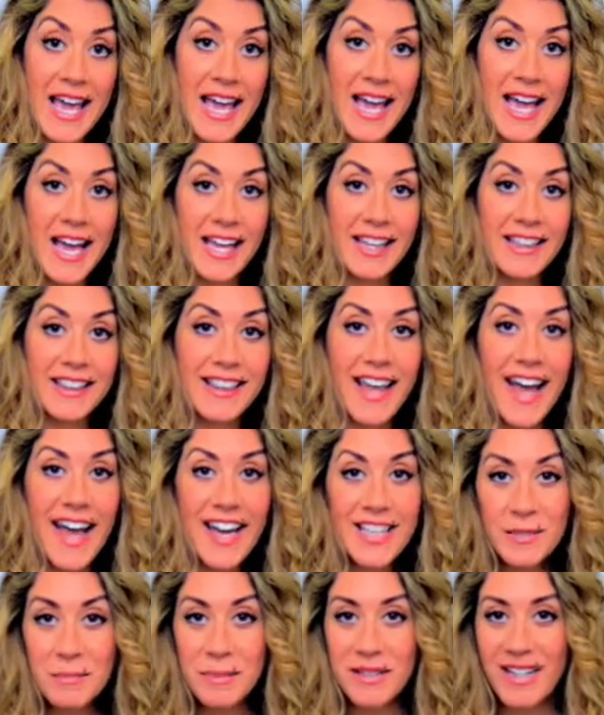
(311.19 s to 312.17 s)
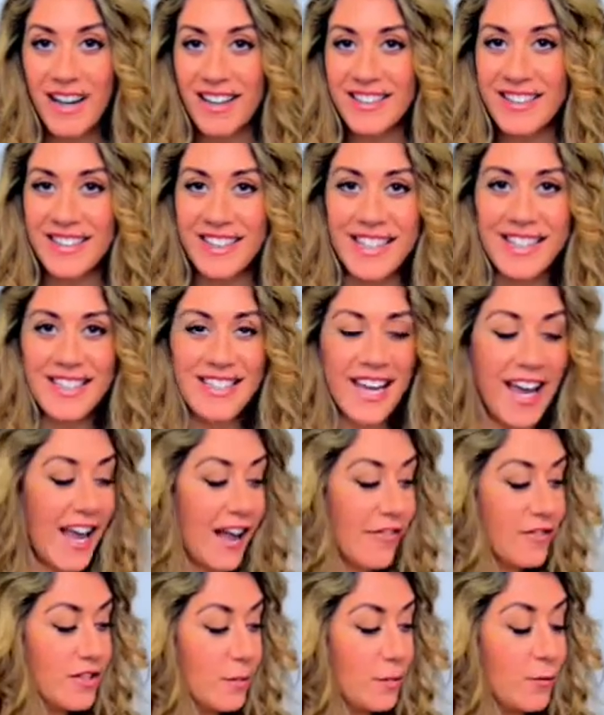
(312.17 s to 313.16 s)
And last but not least, I
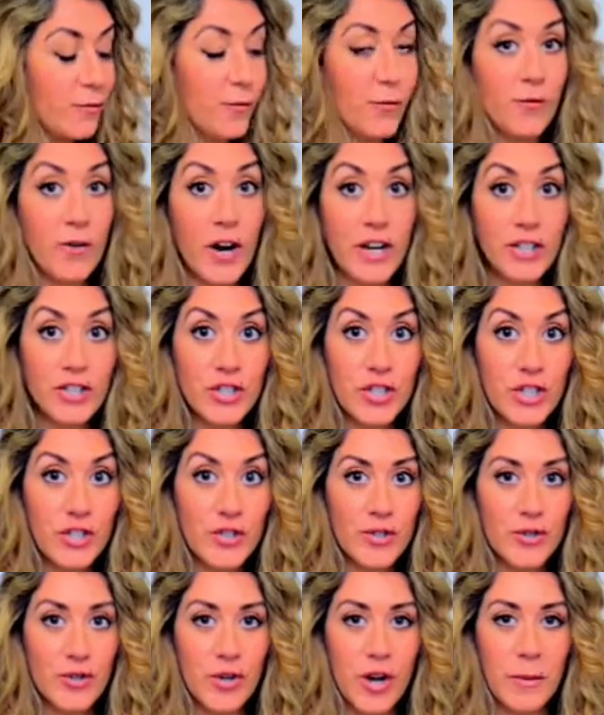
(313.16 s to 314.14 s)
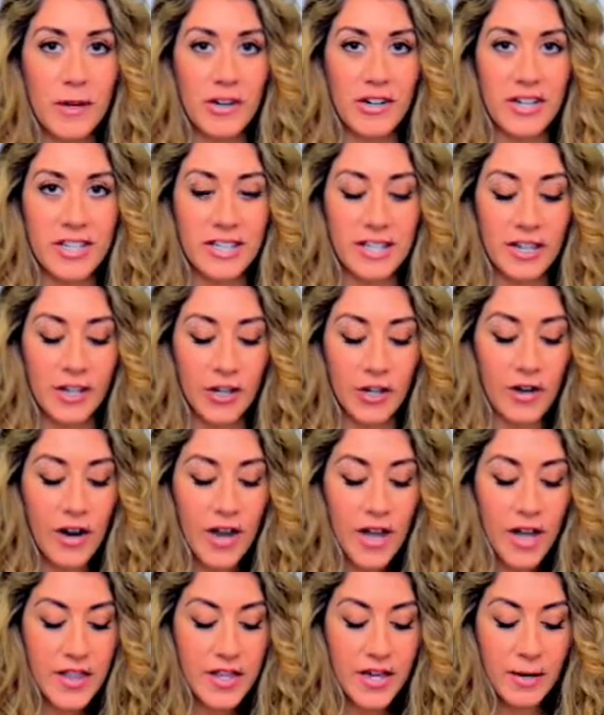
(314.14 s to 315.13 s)
have some fresh strawberries here
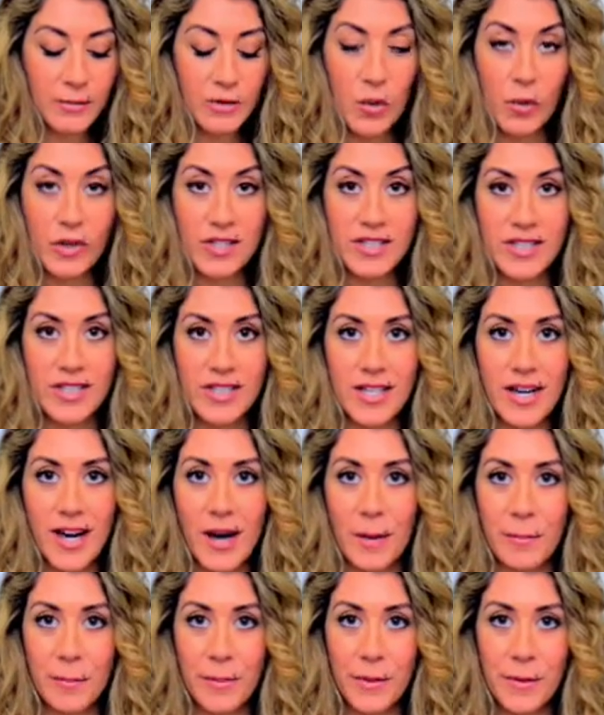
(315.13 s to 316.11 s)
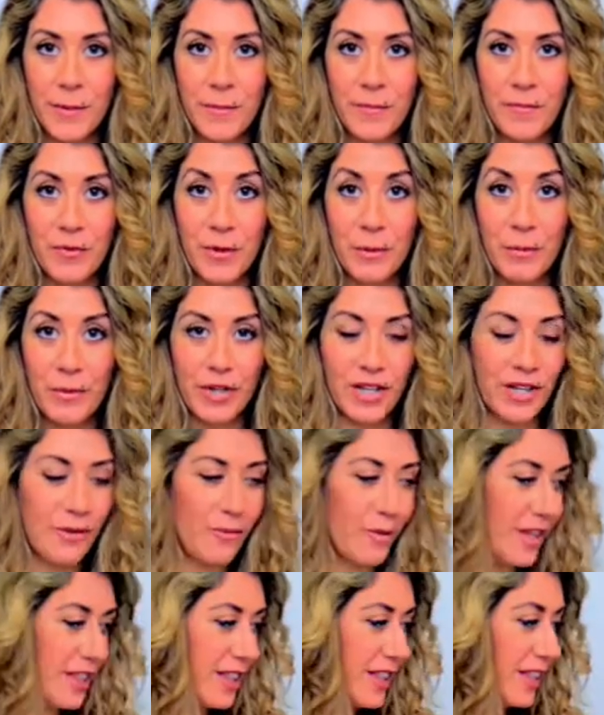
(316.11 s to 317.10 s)
that I'm going to top the pudding
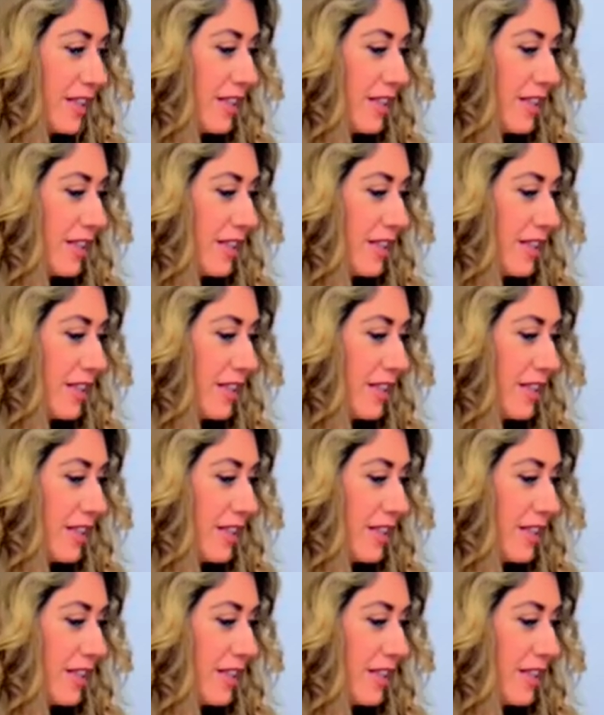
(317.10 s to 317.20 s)
with.